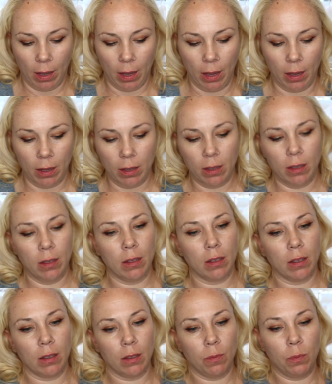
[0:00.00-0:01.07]

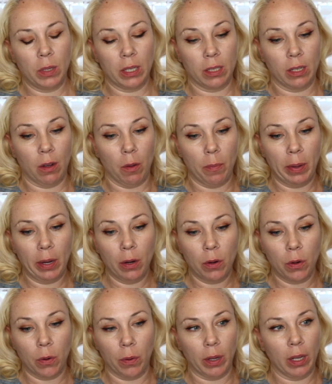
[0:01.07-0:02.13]
And because now I'm
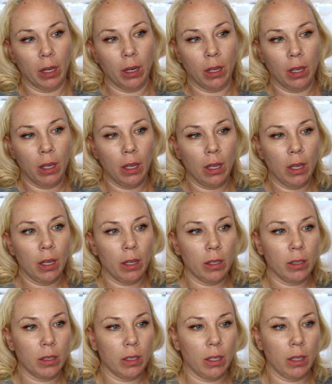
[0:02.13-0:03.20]
paranoid,
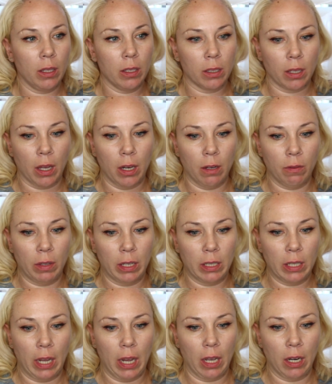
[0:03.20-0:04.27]
it's in this kind of like
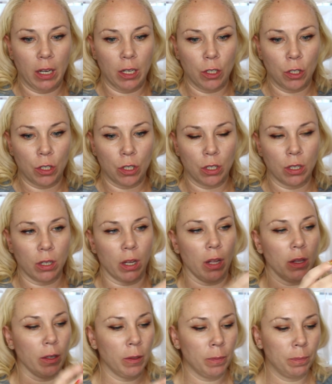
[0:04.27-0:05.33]
tannish
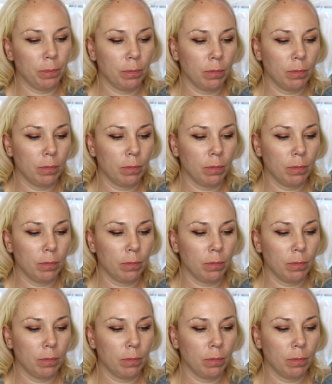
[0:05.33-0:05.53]
color.